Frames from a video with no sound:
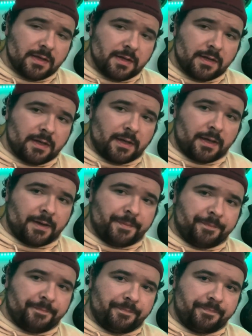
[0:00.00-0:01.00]

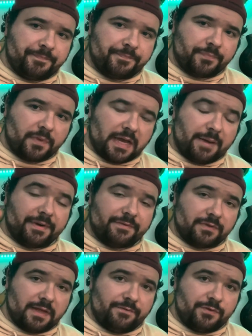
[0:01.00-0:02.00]
Um, I would have
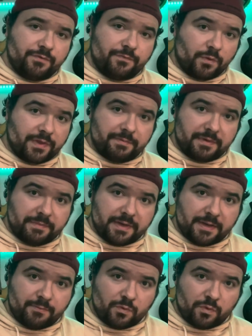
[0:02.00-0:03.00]
loved for them to be
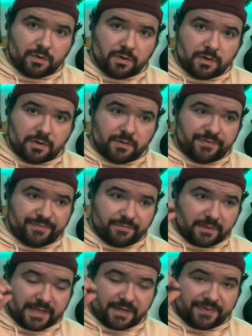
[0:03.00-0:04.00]
more,
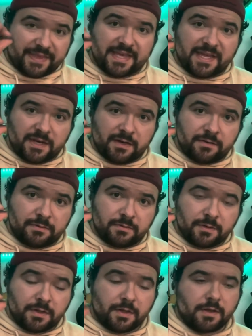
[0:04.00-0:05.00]
like, thin.
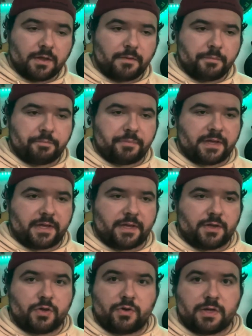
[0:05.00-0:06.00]
But
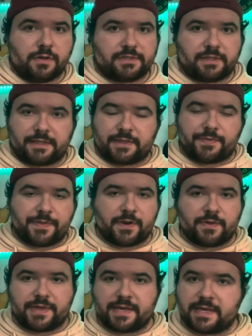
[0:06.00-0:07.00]
who knows, like, the thinner
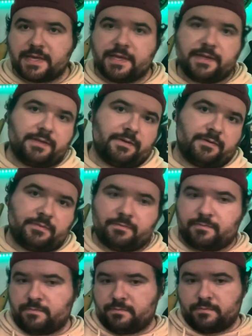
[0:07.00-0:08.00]
they get,
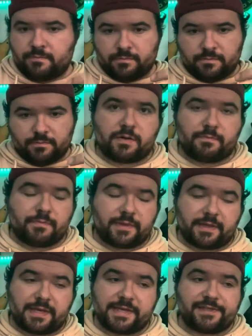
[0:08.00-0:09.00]
the
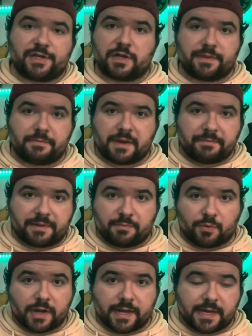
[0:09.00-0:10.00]
easier that might be to
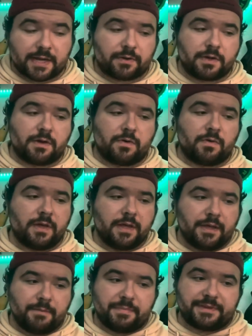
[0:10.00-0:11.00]
break. I don't know.
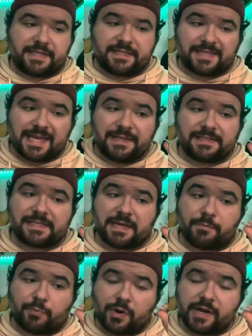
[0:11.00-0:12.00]
But these things seem
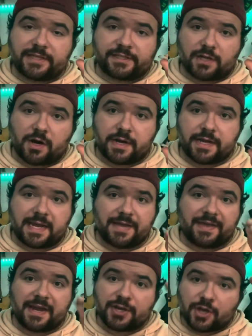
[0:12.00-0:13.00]
pretty sturdy, and
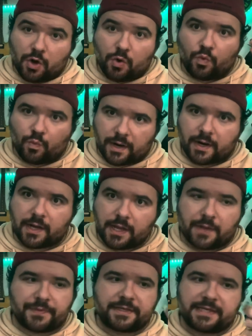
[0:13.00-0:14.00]
they don't wear out.
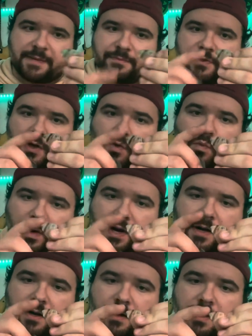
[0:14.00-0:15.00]
The tips don't wear.